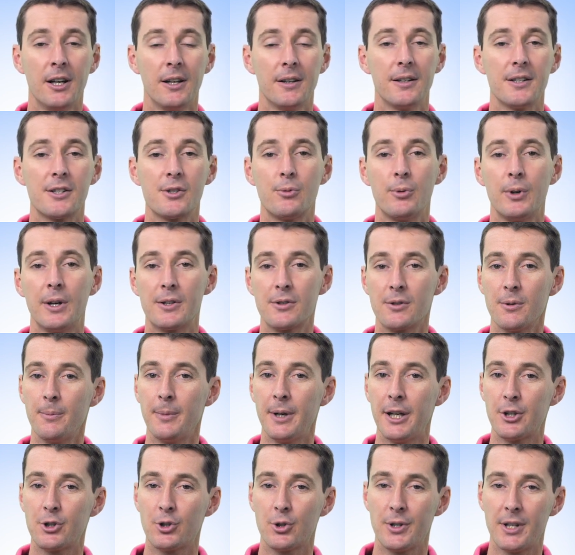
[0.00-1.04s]
This creates a
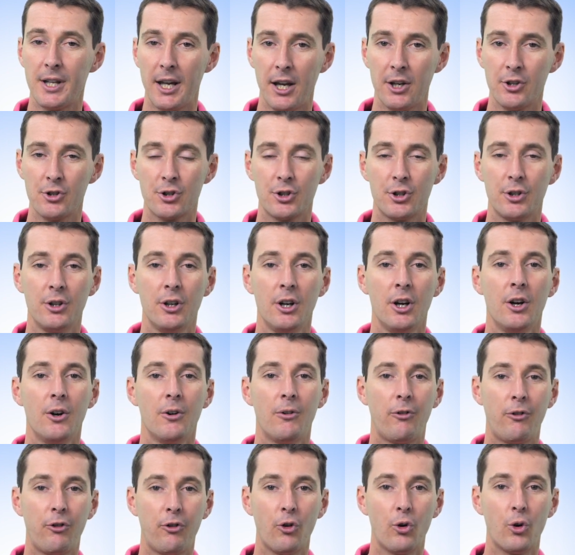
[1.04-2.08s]
major danger
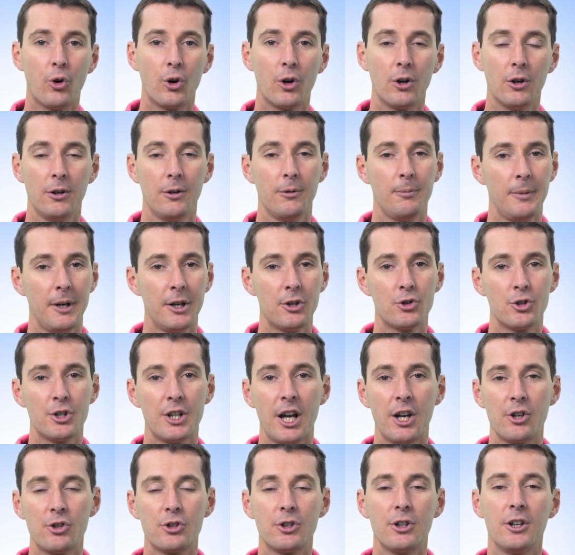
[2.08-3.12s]
for, major
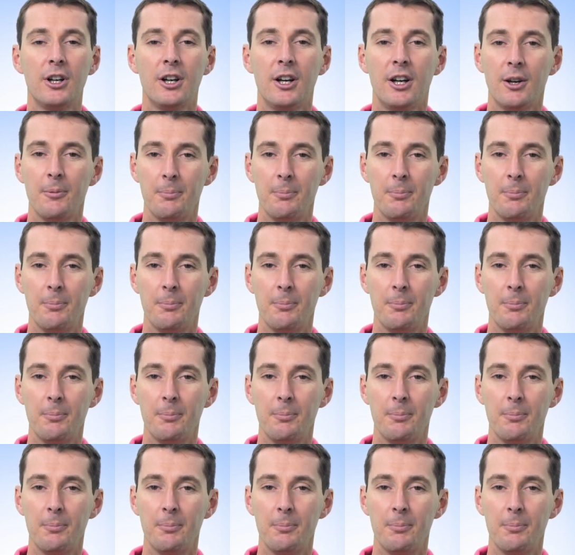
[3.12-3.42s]
danger,